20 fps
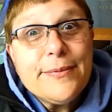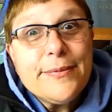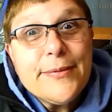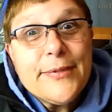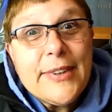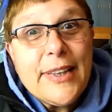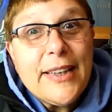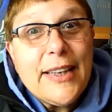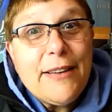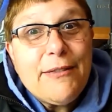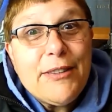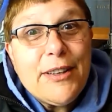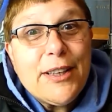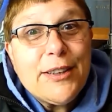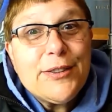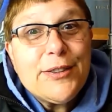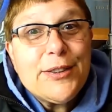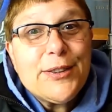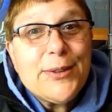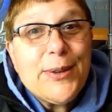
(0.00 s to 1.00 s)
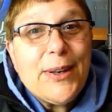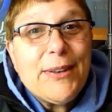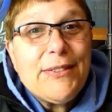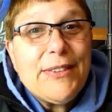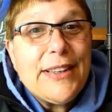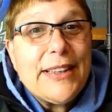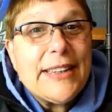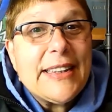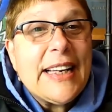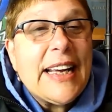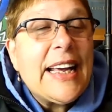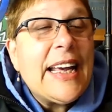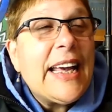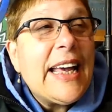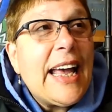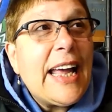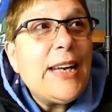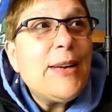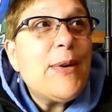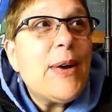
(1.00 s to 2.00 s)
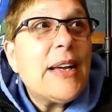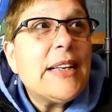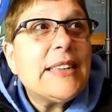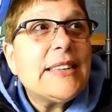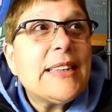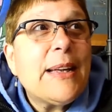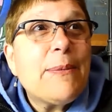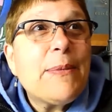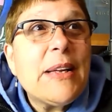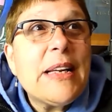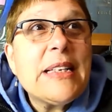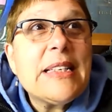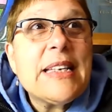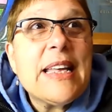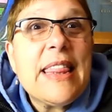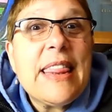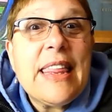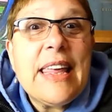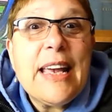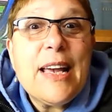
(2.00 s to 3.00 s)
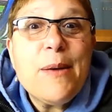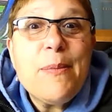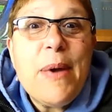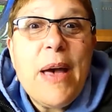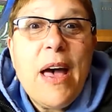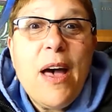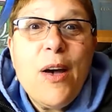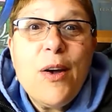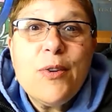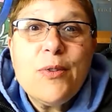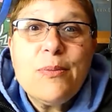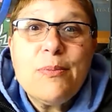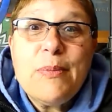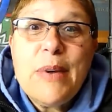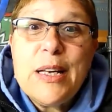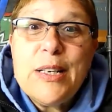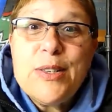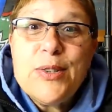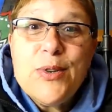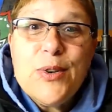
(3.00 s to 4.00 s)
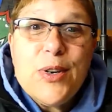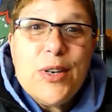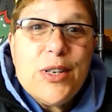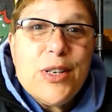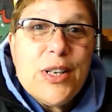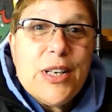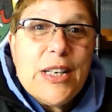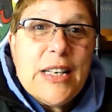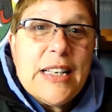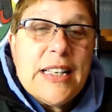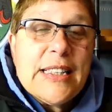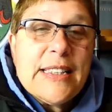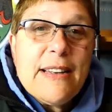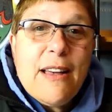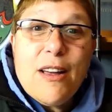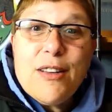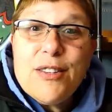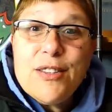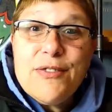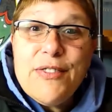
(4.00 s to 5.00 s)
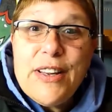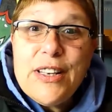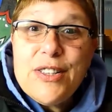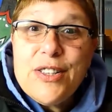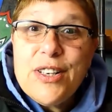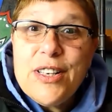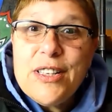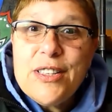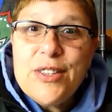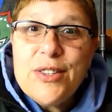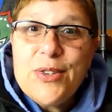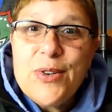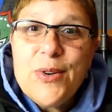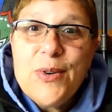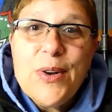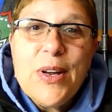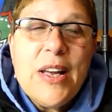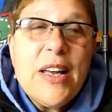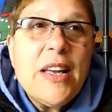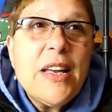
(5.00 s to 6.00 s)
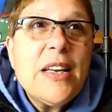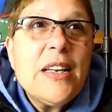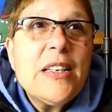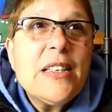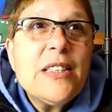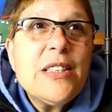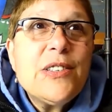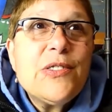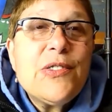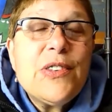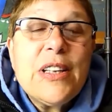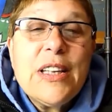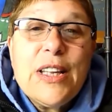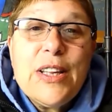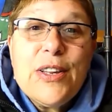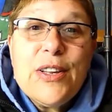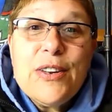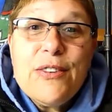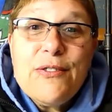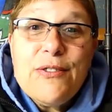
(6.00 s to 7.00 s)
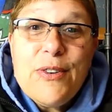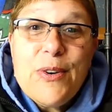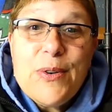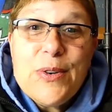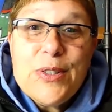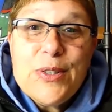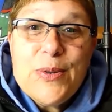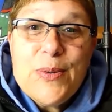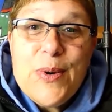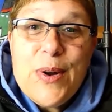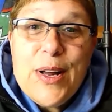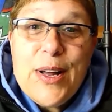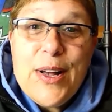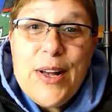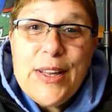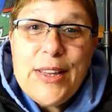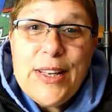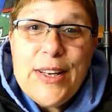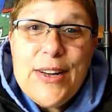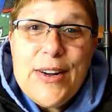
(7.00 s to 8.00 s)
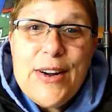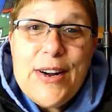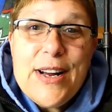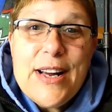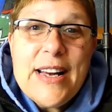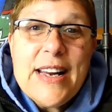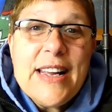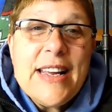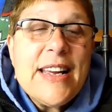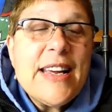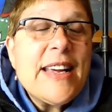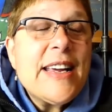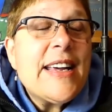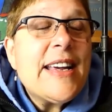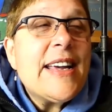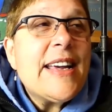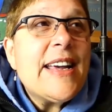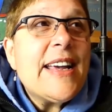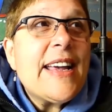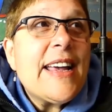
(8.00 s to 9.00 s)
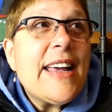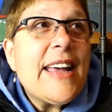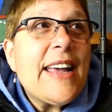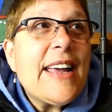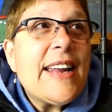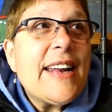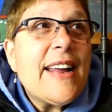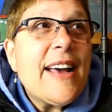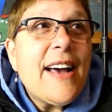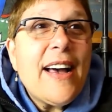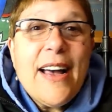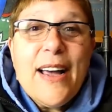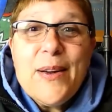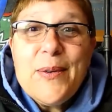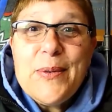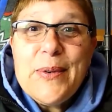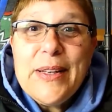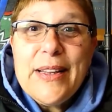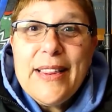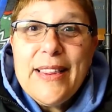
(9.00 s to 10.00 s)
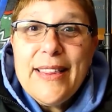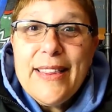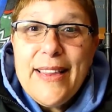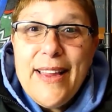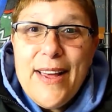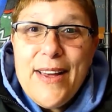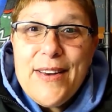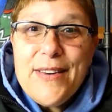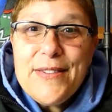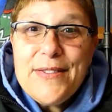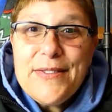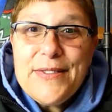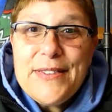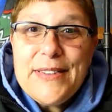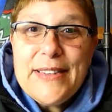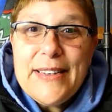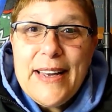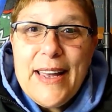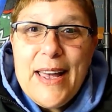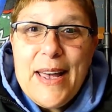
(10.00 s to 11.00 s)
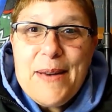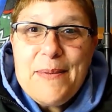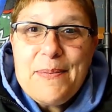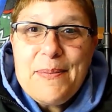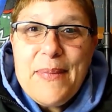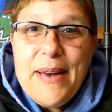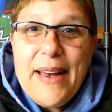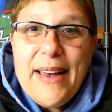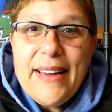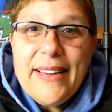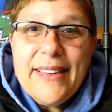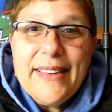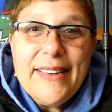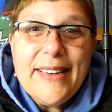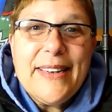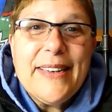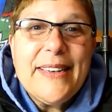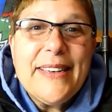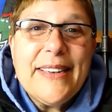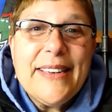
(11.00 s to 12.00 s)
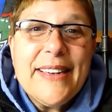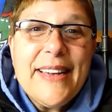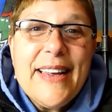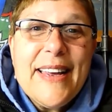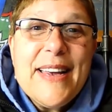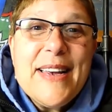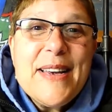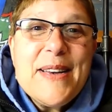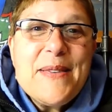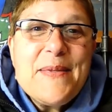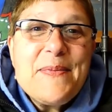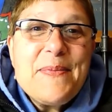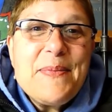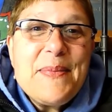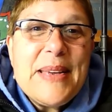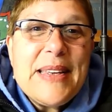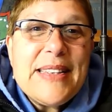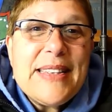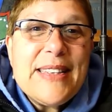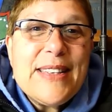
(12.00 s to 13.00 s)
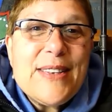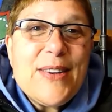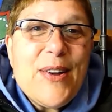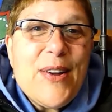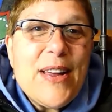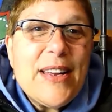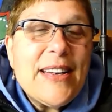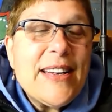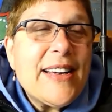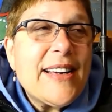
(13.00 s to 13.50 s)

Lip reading: 1,100 square feet? Anyway, something to think about. My daughter is conservationist, so she's really looking forward to working on the yard, and I would love to get my little miss on,